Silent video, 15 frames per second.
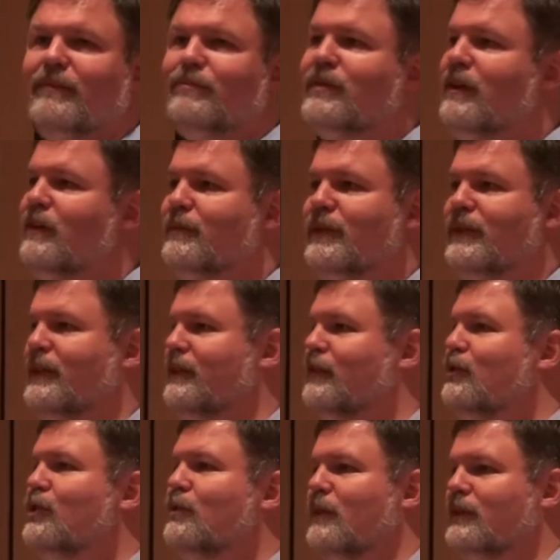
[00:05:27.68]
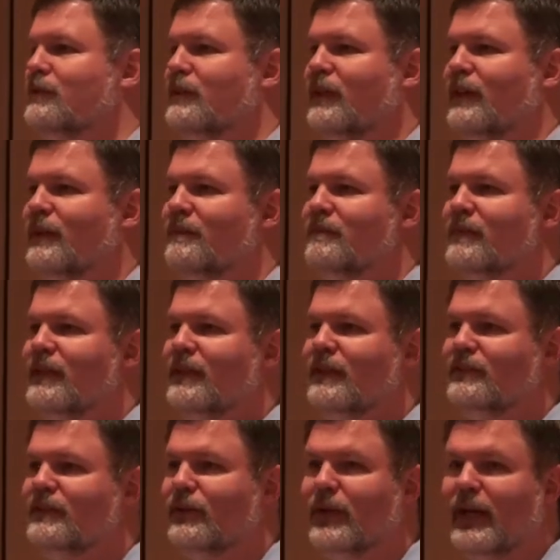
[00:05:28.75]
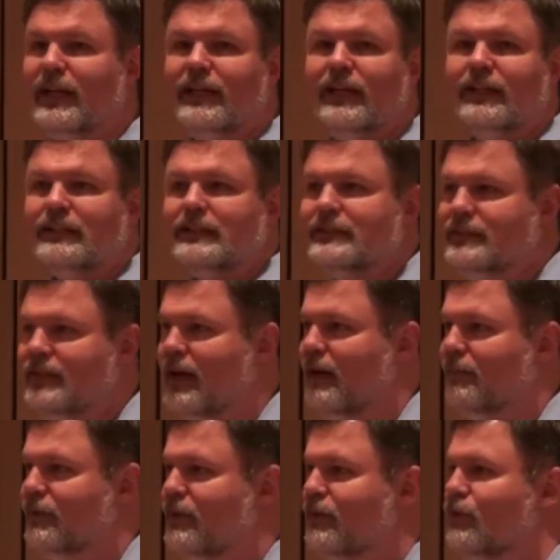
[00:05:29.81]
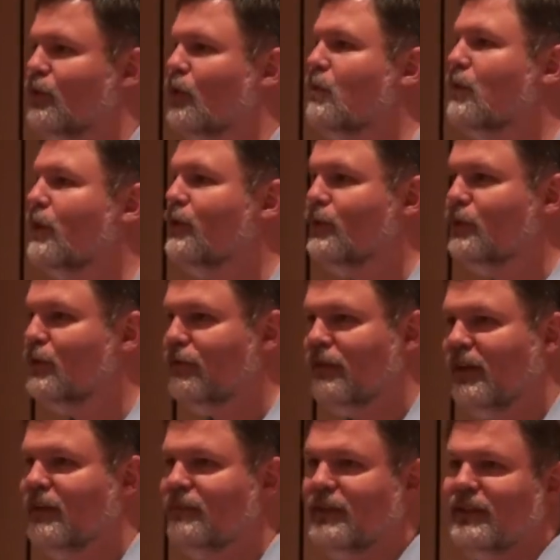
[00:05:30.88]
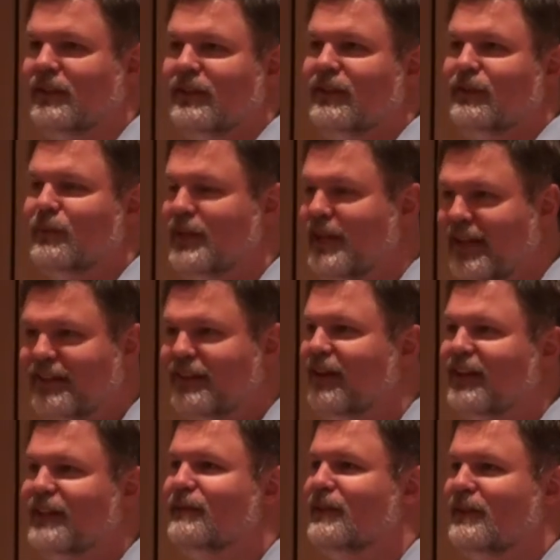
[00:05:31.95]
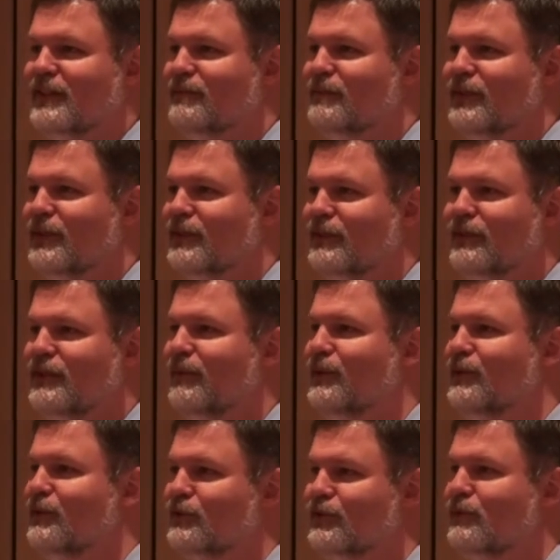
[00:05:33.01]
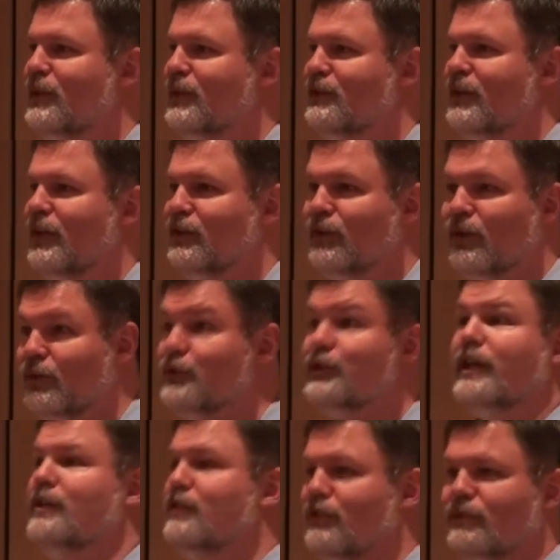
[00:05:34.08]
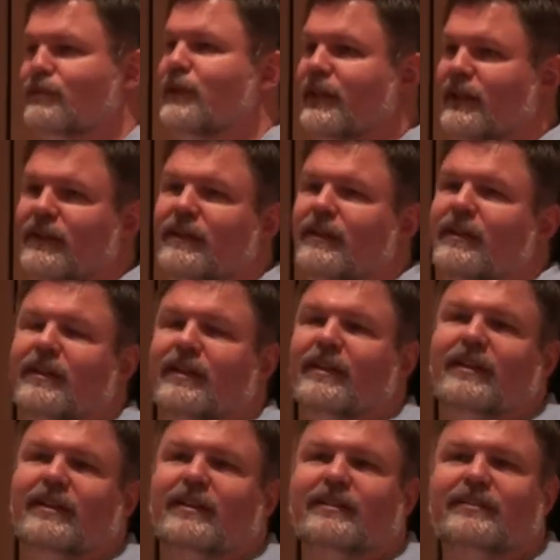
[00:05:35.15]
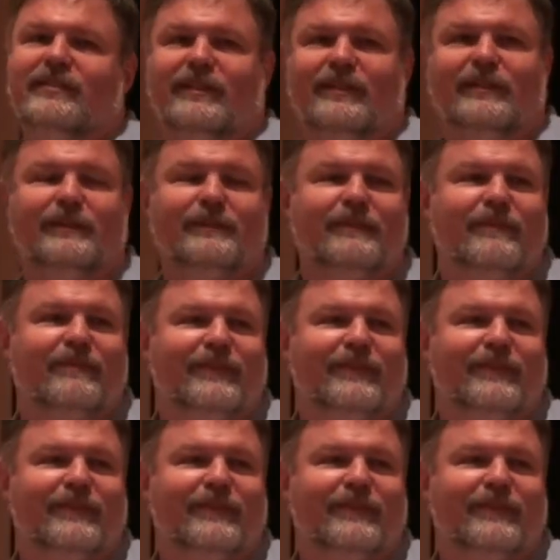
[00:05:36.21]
probably 2 months ago and say, okay, stop, no more new development. We can't document this because every time we do a screenshot, we go and change the screen. So,